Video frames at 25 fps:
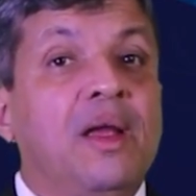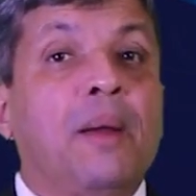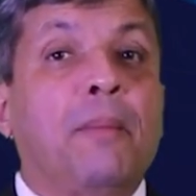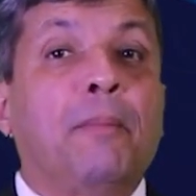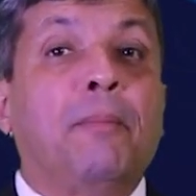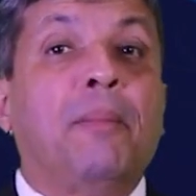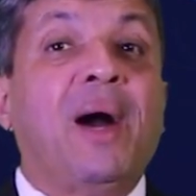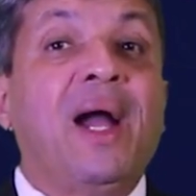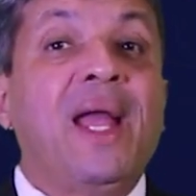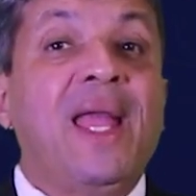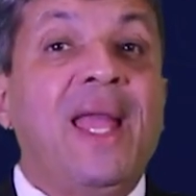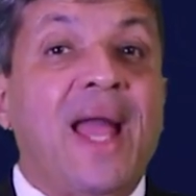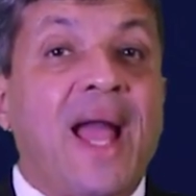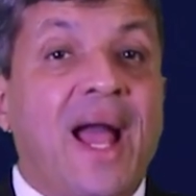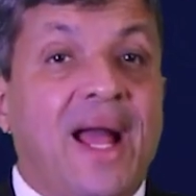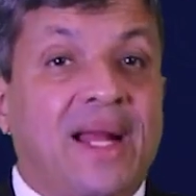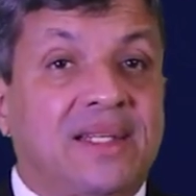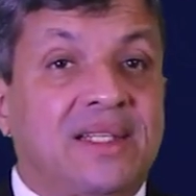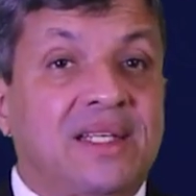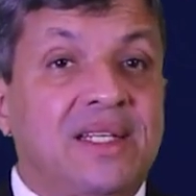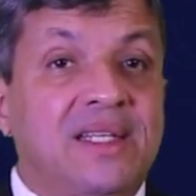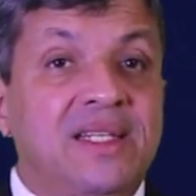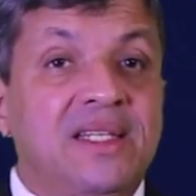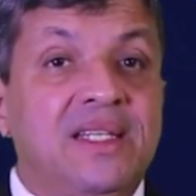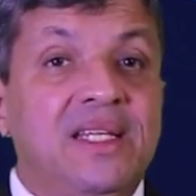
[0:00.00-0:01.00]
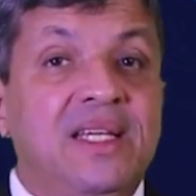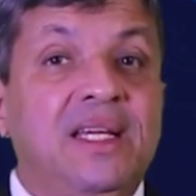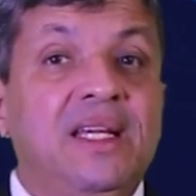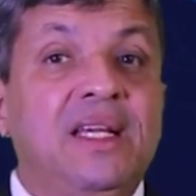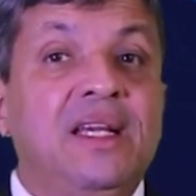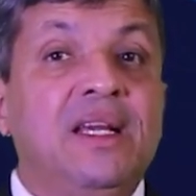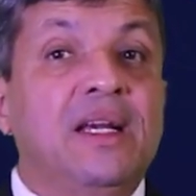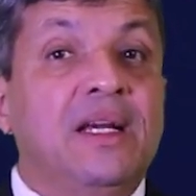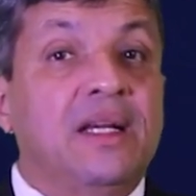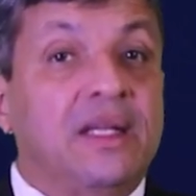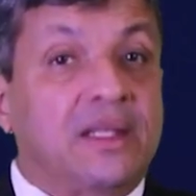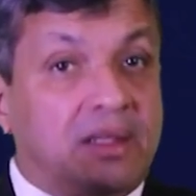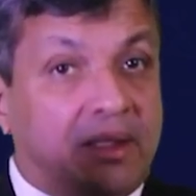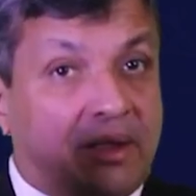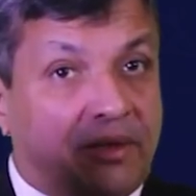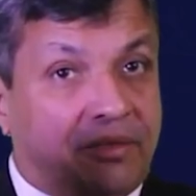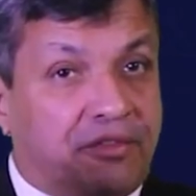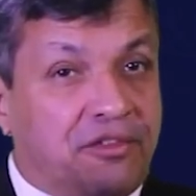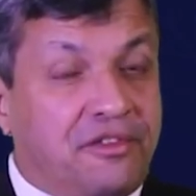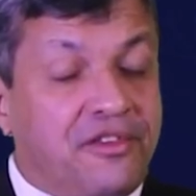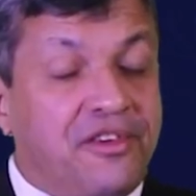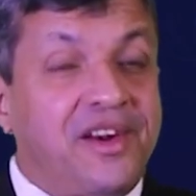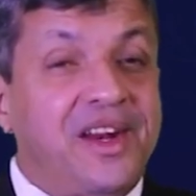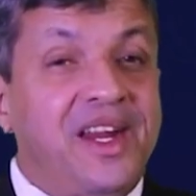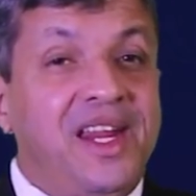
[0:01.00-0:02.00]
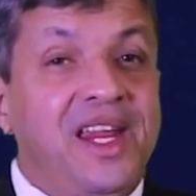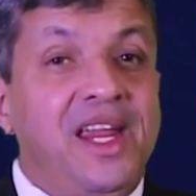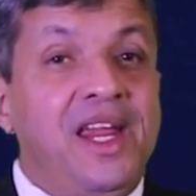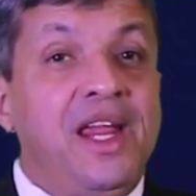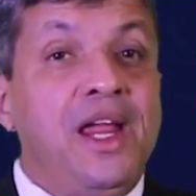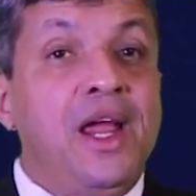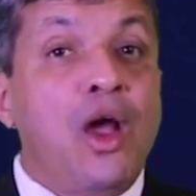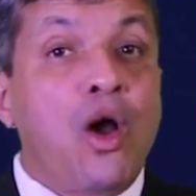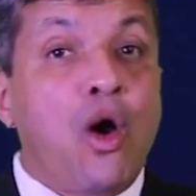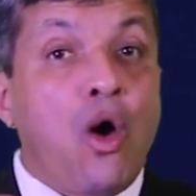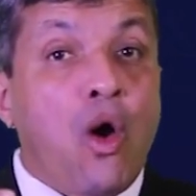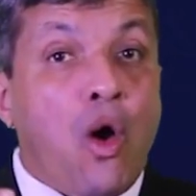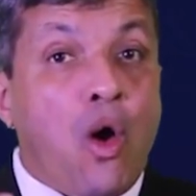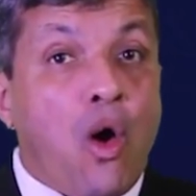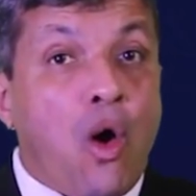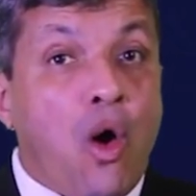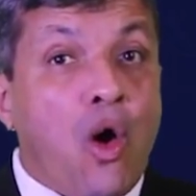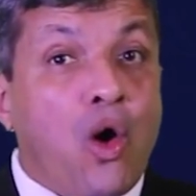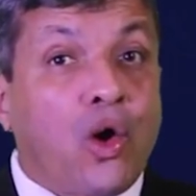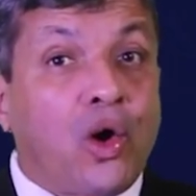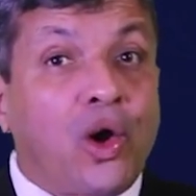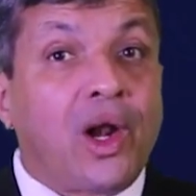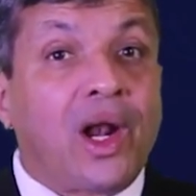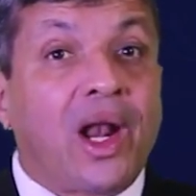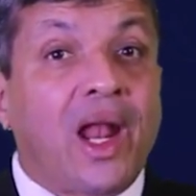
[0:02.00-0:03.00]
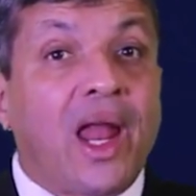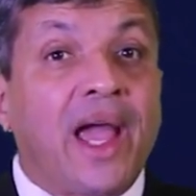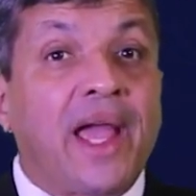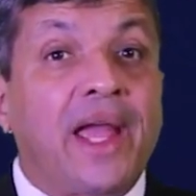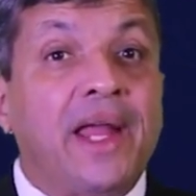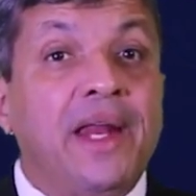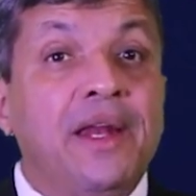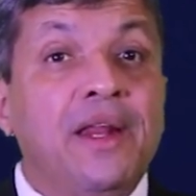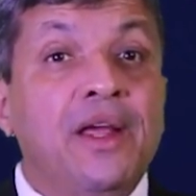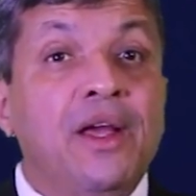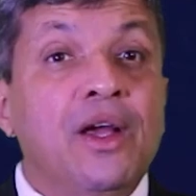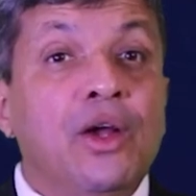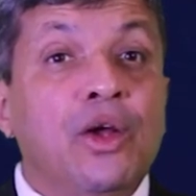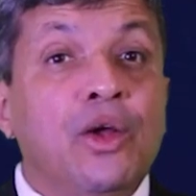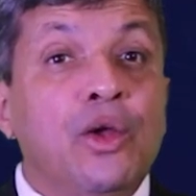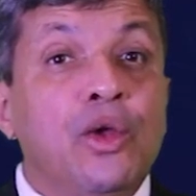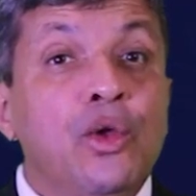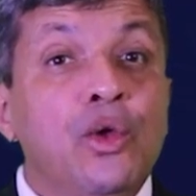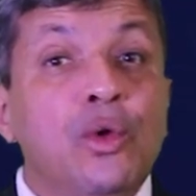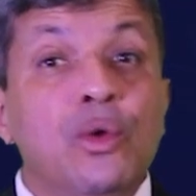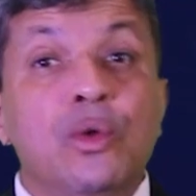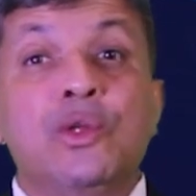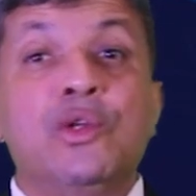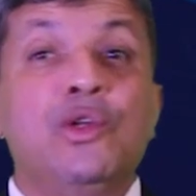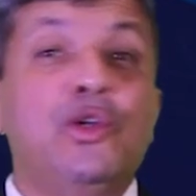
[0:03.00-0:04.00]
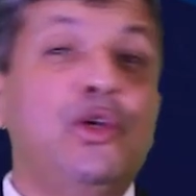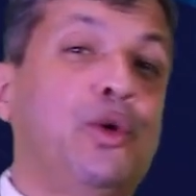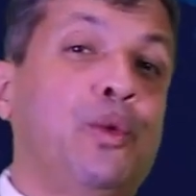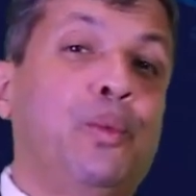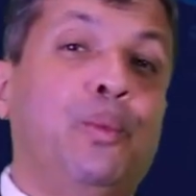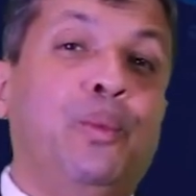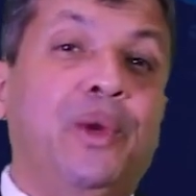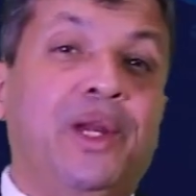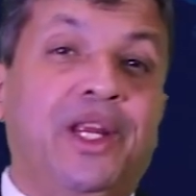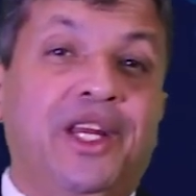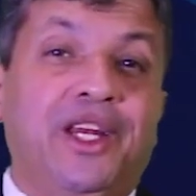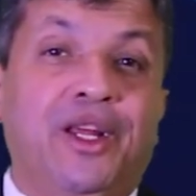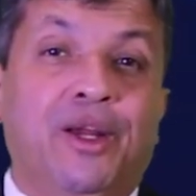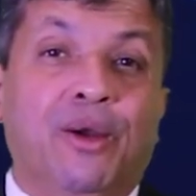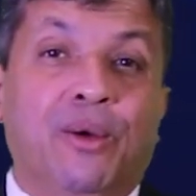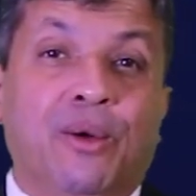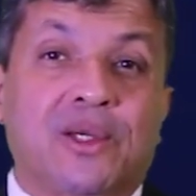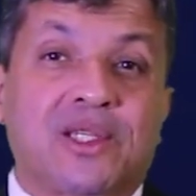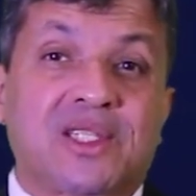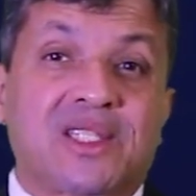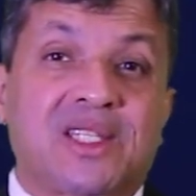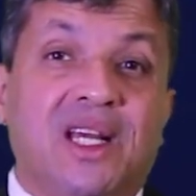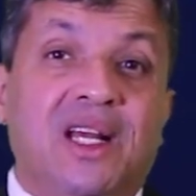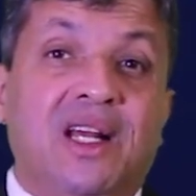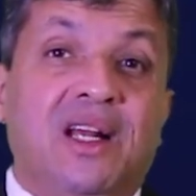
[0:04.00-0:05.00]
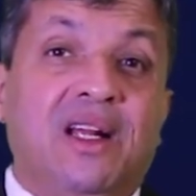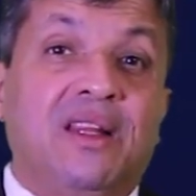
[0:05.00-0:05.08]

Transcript: by attending the free online YouTube videos,